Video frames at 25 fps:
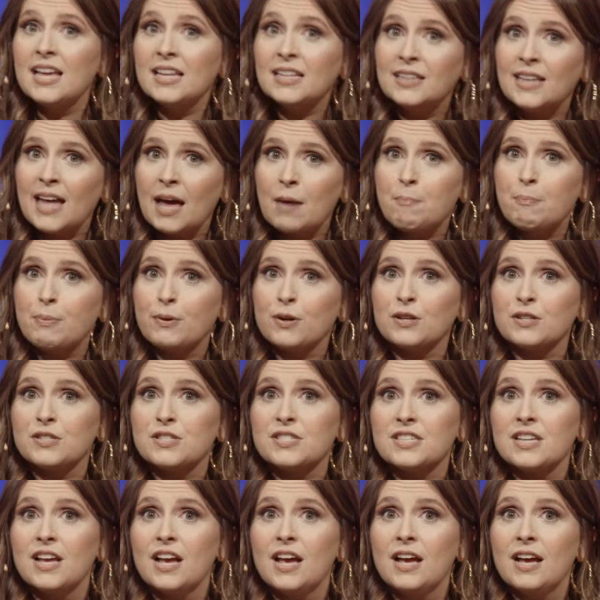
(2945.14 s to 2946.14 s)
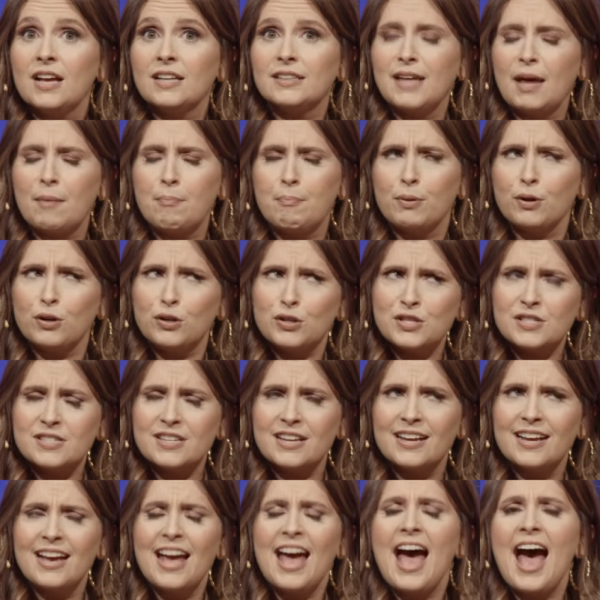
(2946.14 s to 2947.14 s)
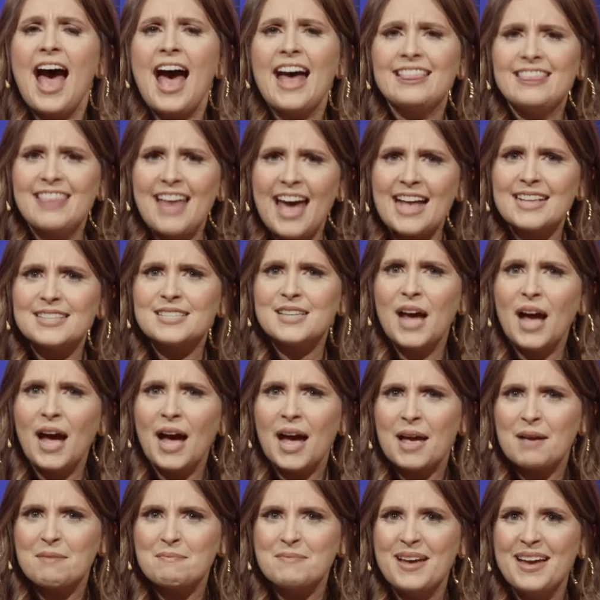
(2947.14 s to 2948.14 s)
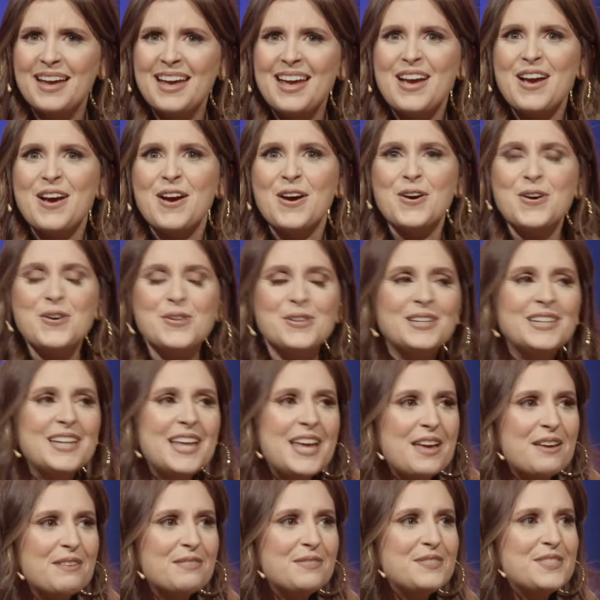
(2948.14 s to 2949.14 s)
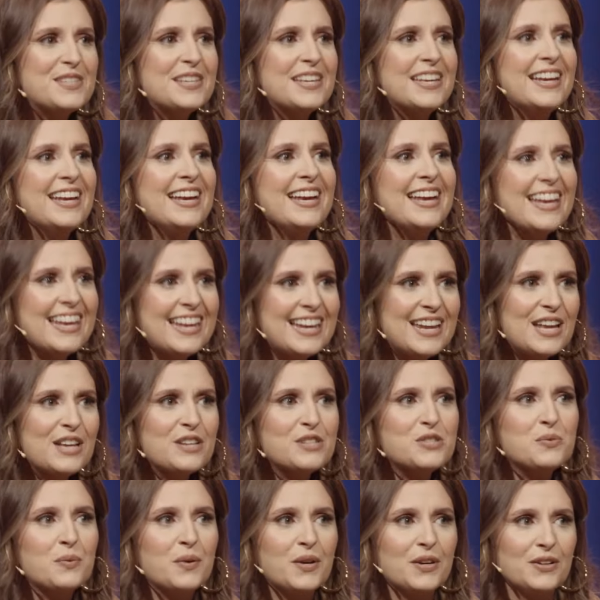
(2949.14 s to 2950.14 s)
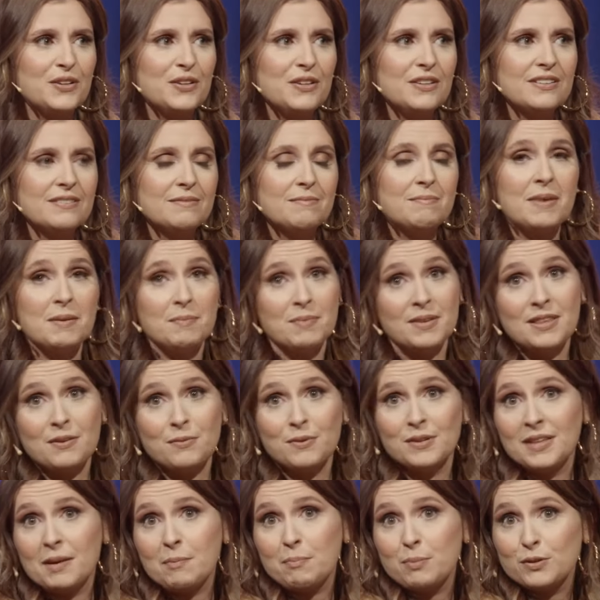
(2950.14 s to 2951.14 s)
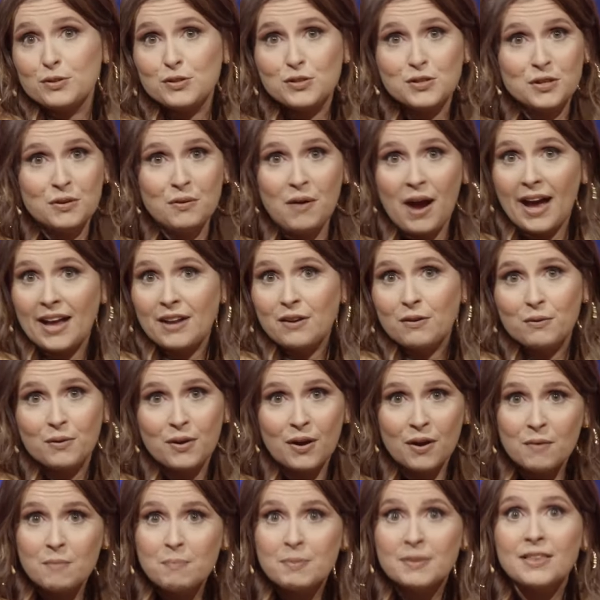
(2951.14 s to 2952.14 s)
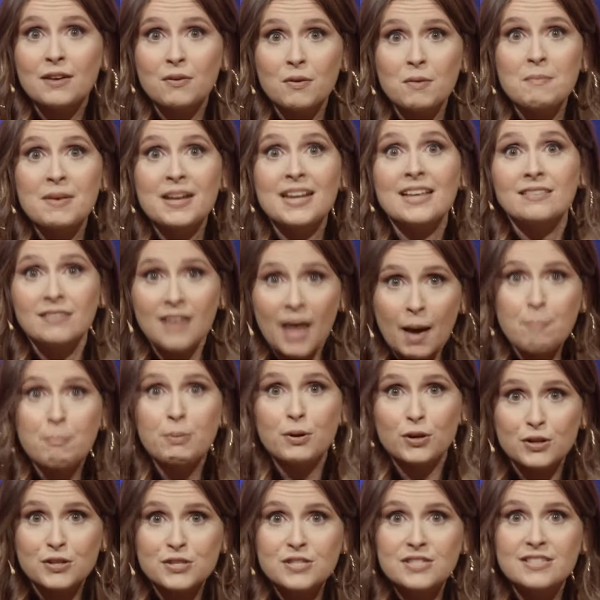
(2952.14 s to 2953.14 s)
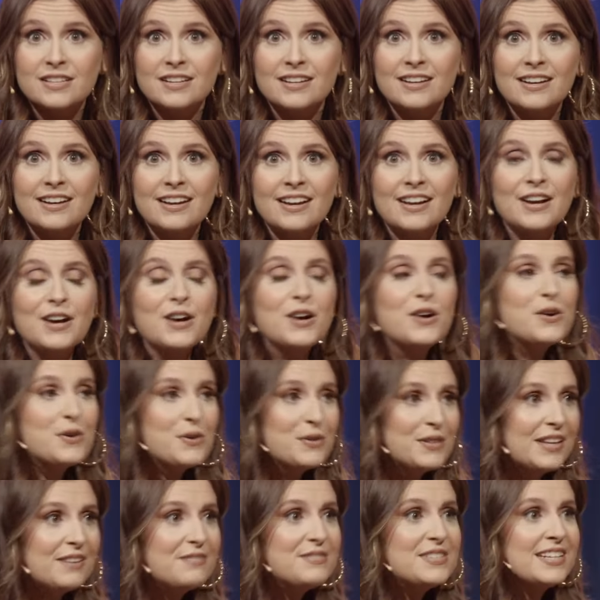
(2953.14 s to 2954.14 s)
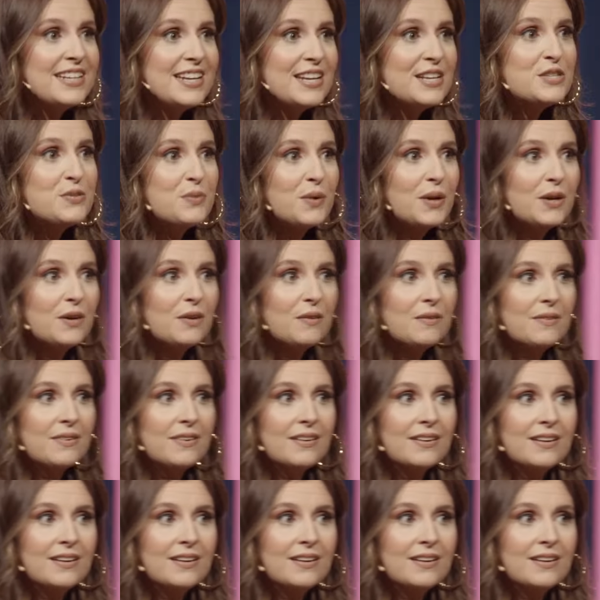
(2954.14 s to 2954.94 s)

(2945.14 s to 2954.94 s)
lepers at that time who lived in Israel. Maybe there were leopards too, I don't know, but there were many lepers who lived in Israel.